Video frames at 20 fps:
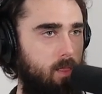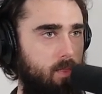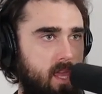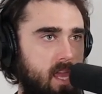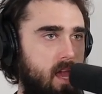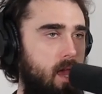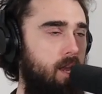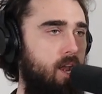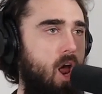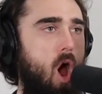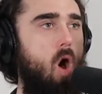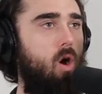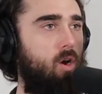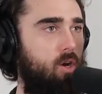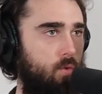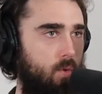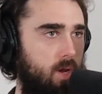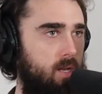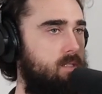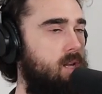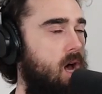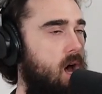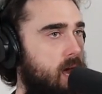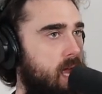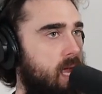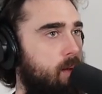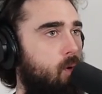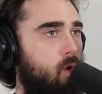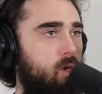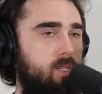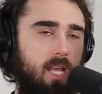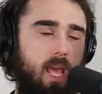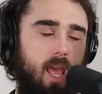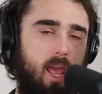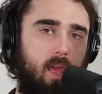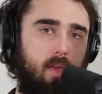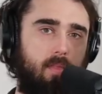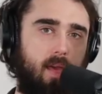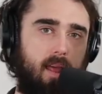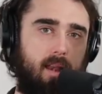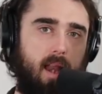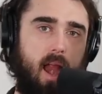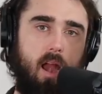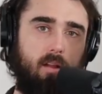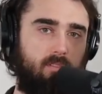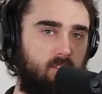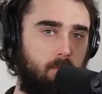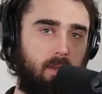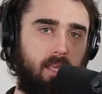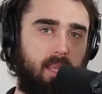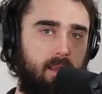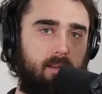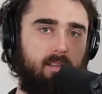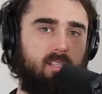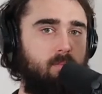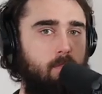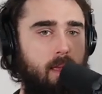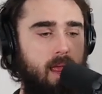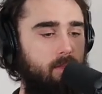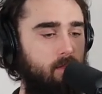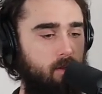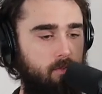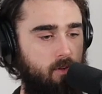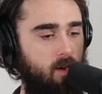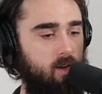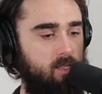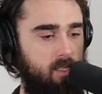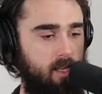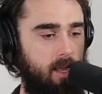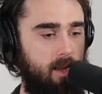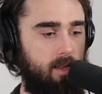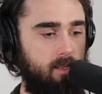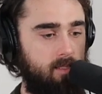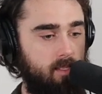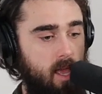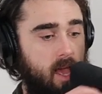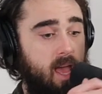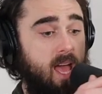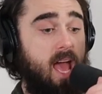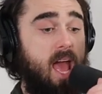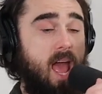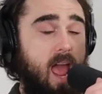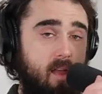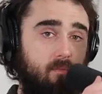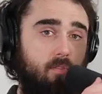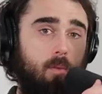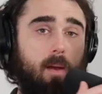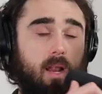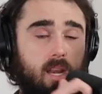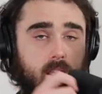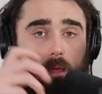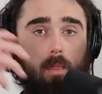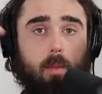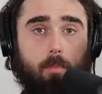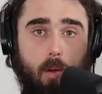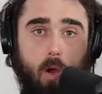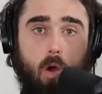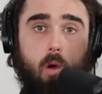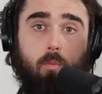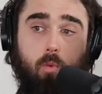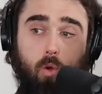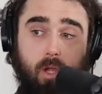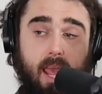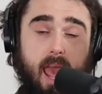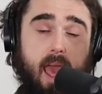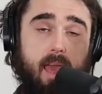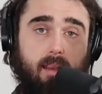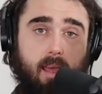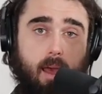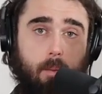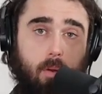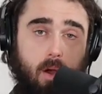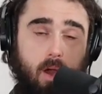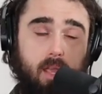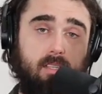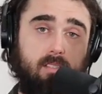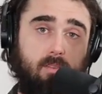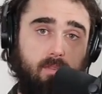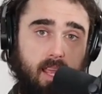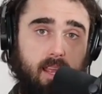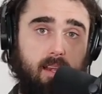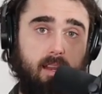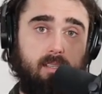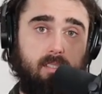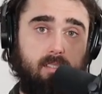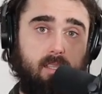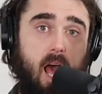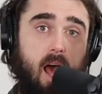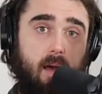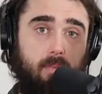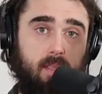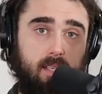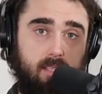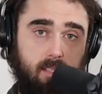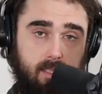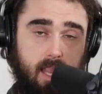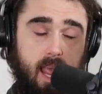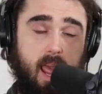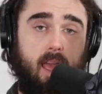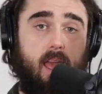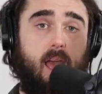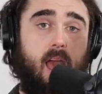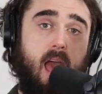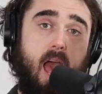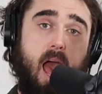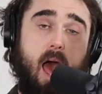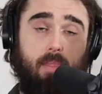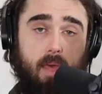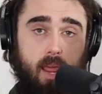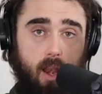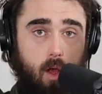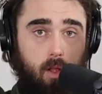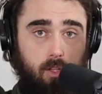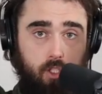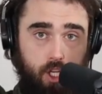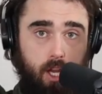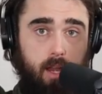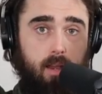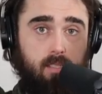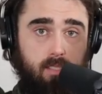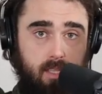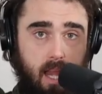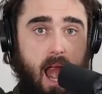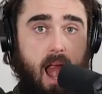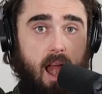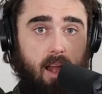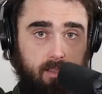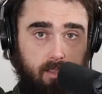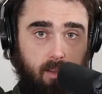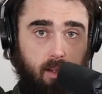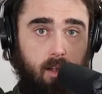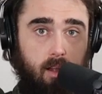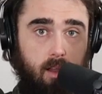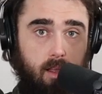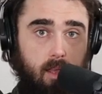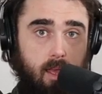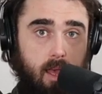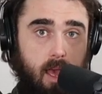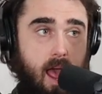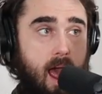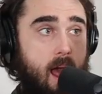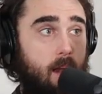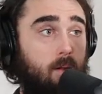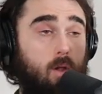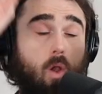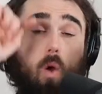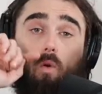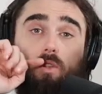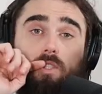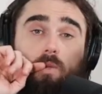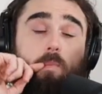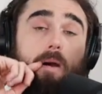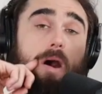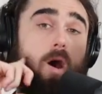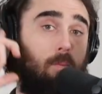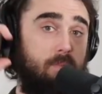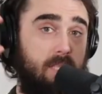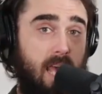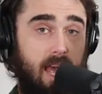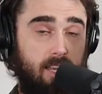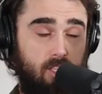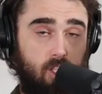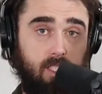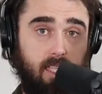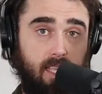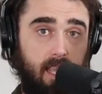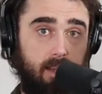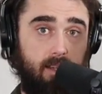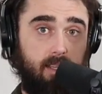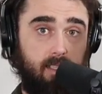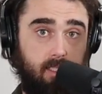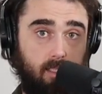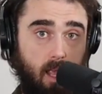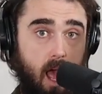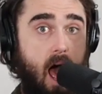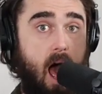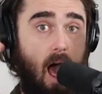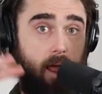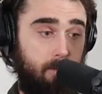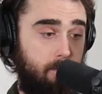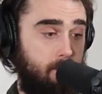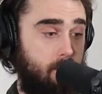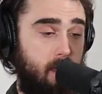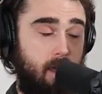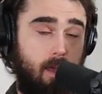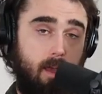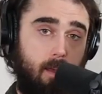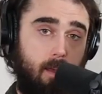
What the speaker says: the inaugural time or day that Arthur McGuinness made the first Guinness. Everybody in the pub would get a pint of Guinness on this day, and they'd all cheers to Arthur. And loads of pubs had just Guinness on,